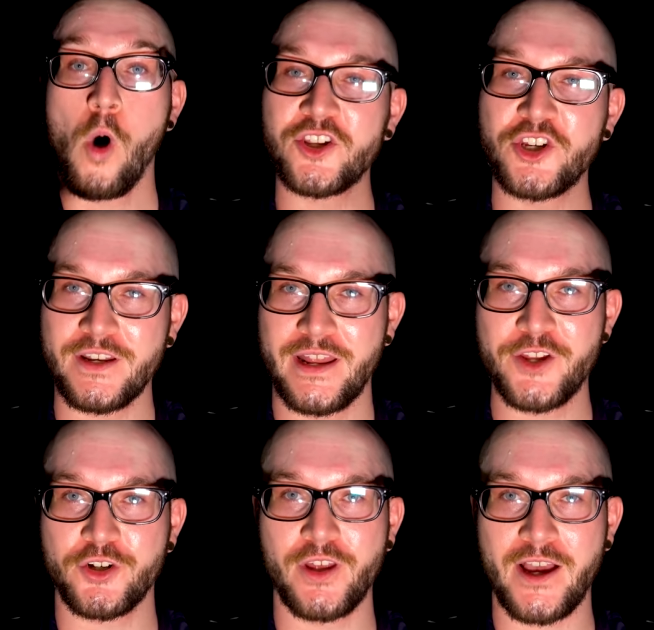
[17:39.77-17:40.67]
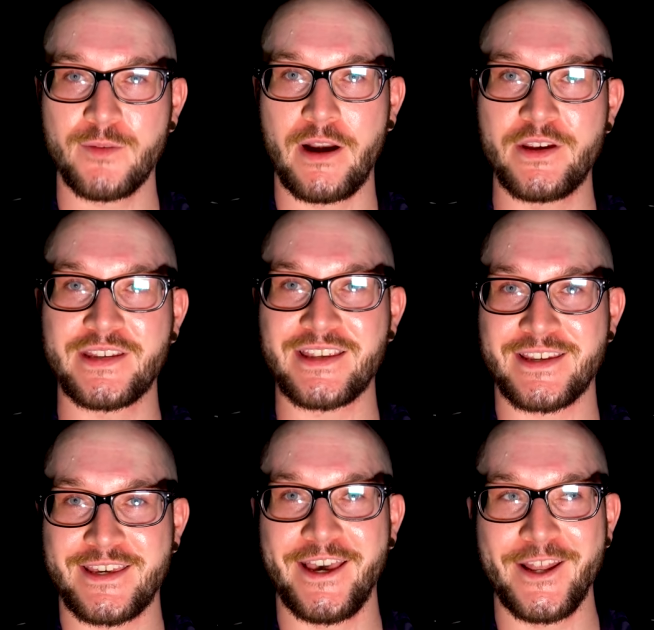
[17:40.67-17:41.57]
Watching nature documentaries as a
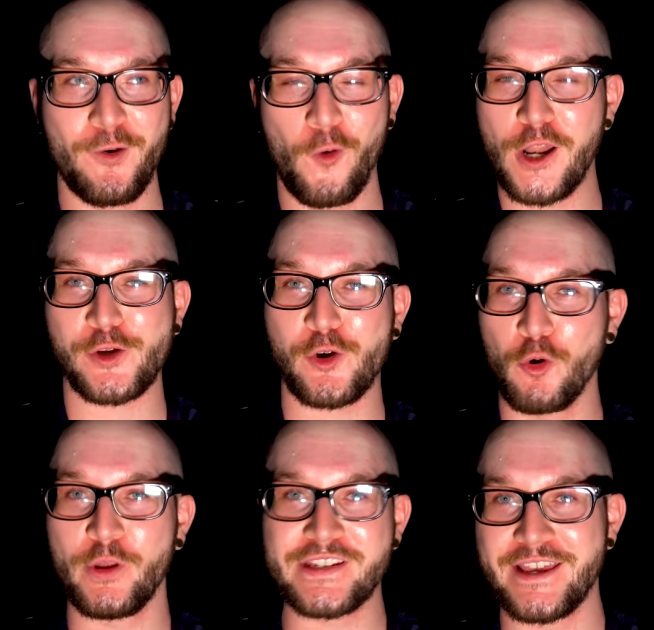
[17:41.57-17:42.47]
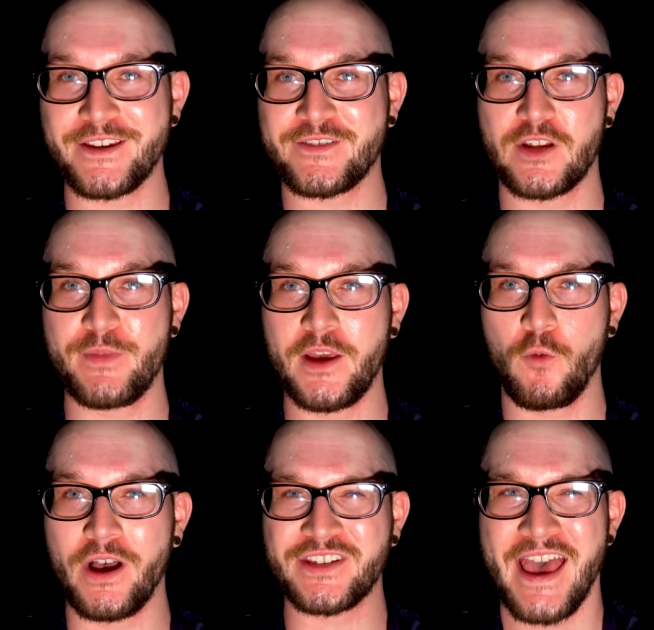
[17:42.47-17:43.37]
kid, one of the coolest things to me
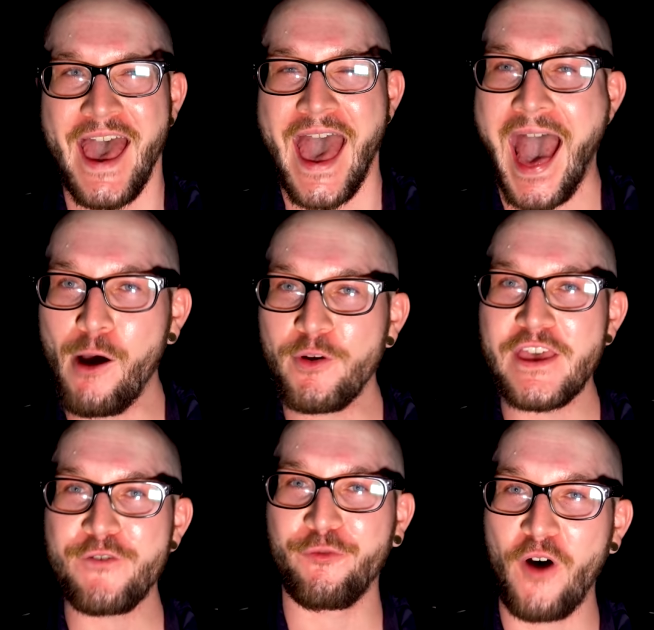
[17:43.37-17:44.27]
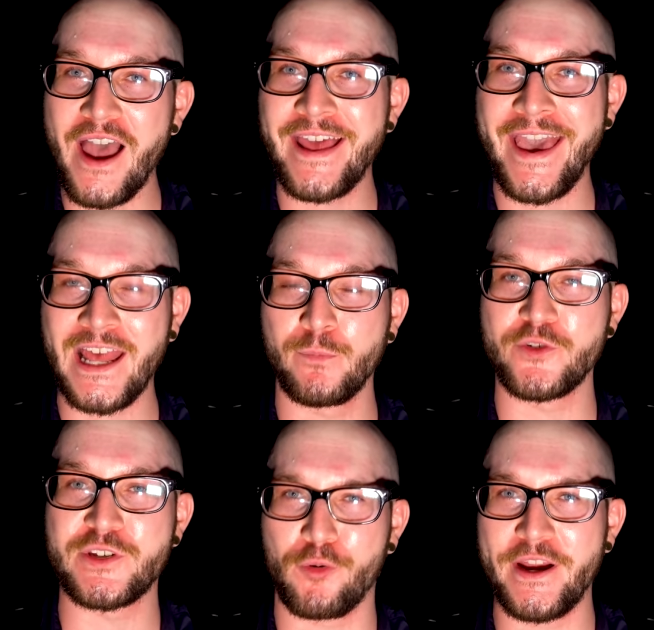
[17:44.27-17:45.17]
was, how do they find
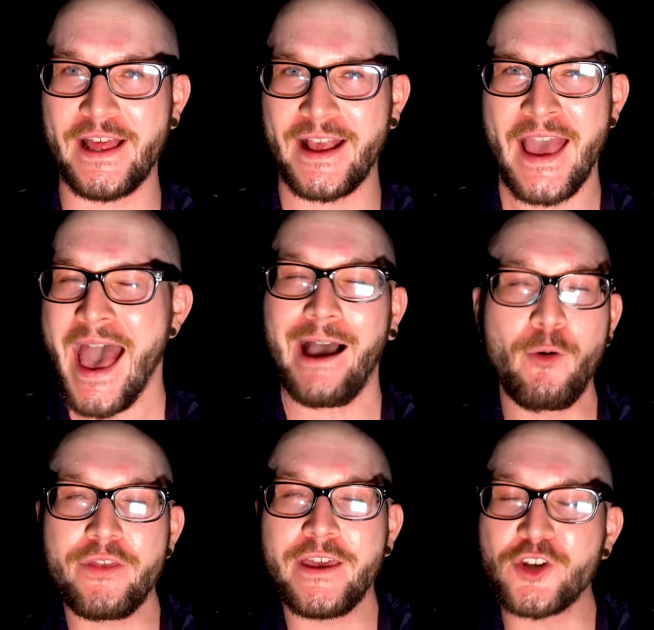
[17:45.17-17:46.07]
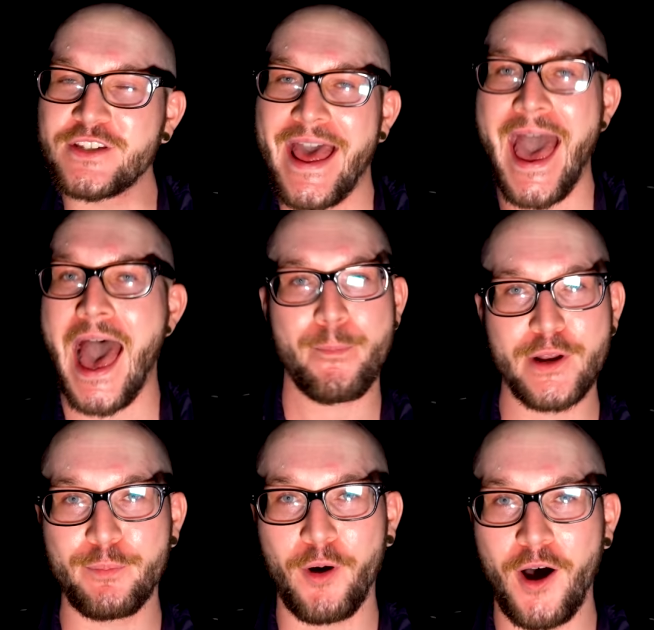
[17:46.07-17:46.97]
animals breeding? How are they just happen
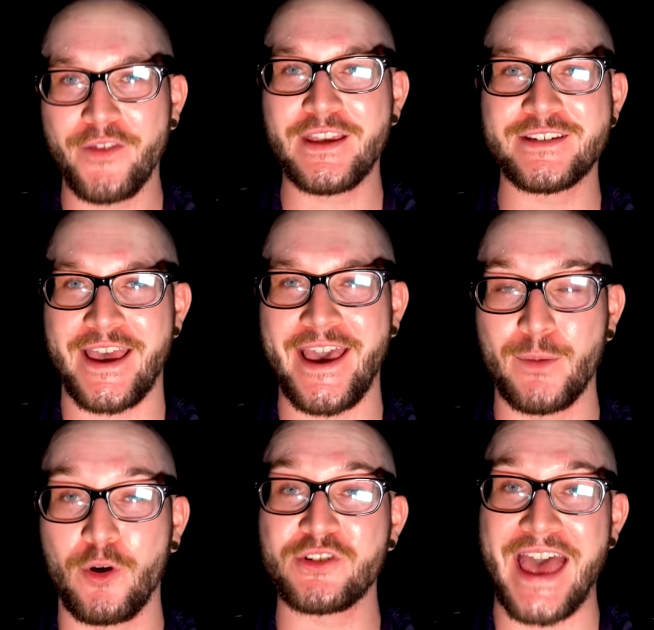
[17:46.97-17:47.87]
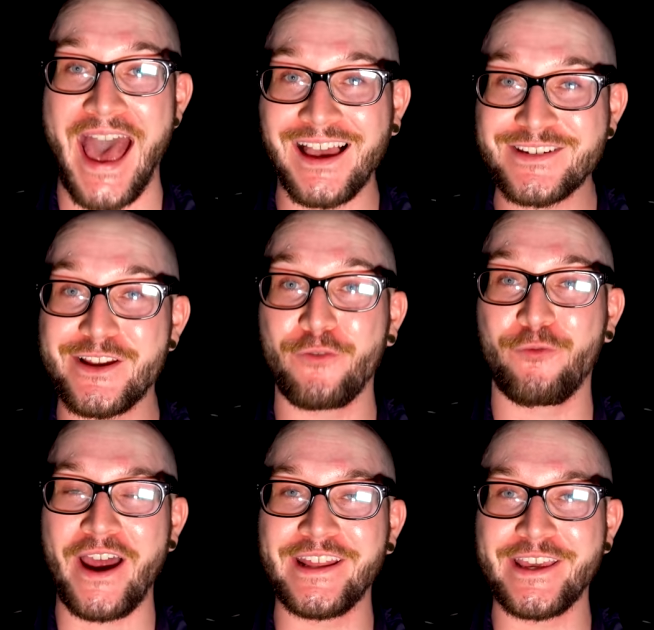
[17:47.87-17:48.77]
upon these animals as they're
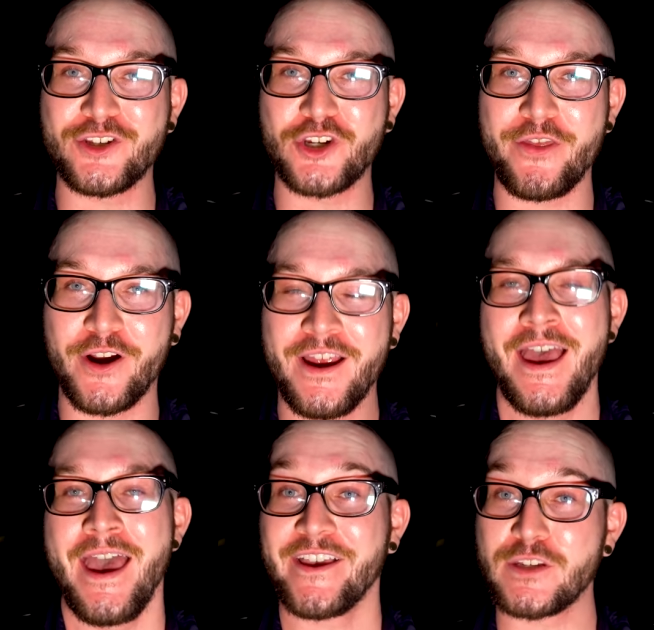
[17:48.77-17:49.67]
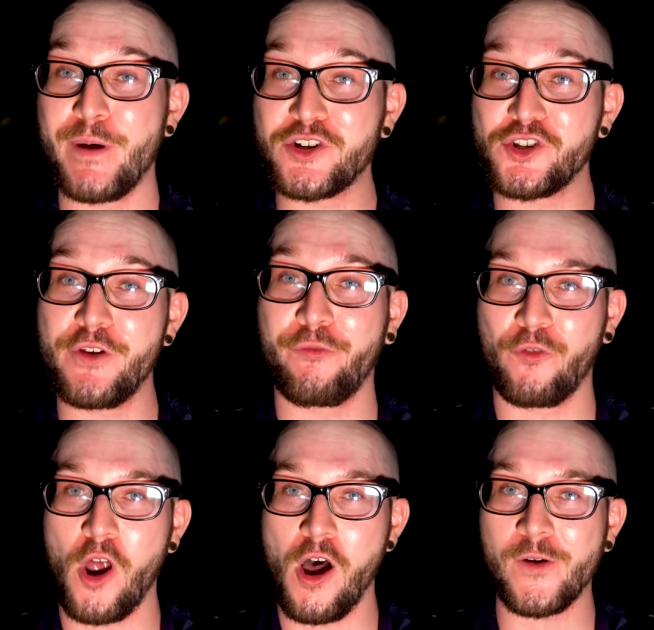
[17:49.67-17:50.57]
finding each other, especially
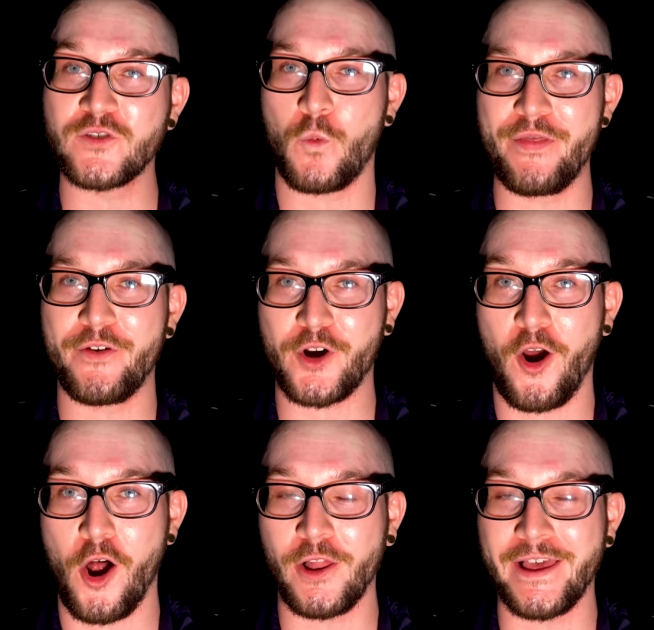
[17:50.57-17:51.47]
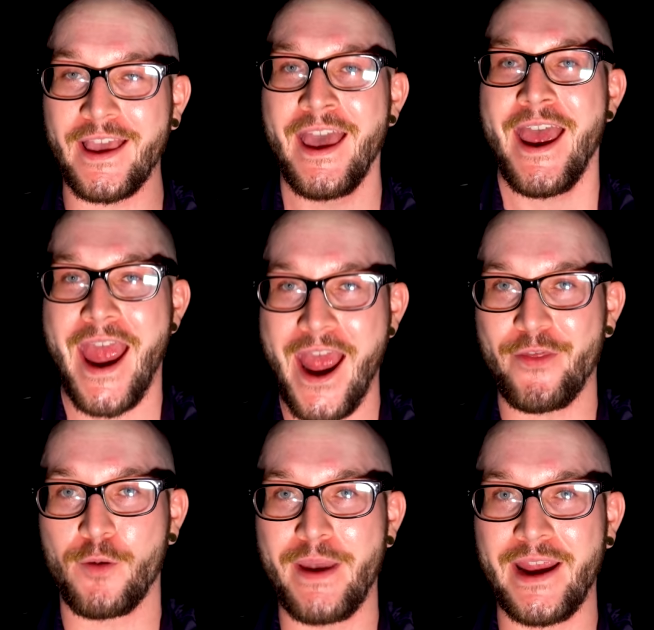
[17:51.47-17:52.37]
frogs when they're calling and
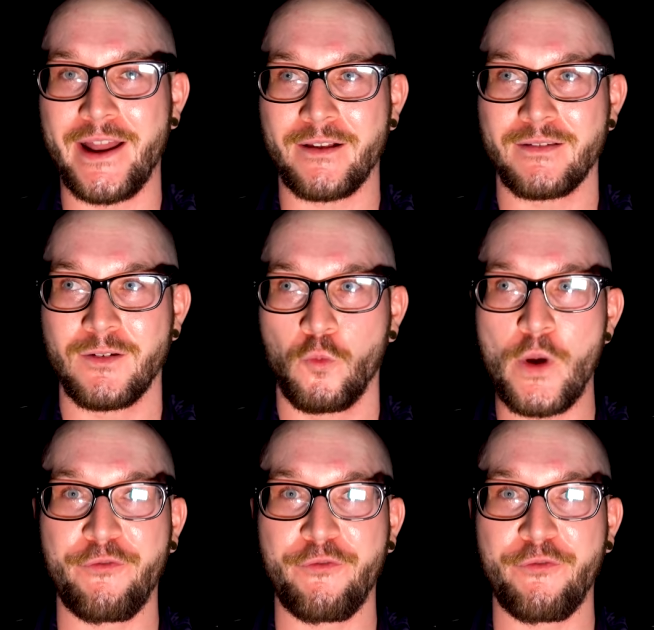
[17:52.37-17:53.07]
they're mating? We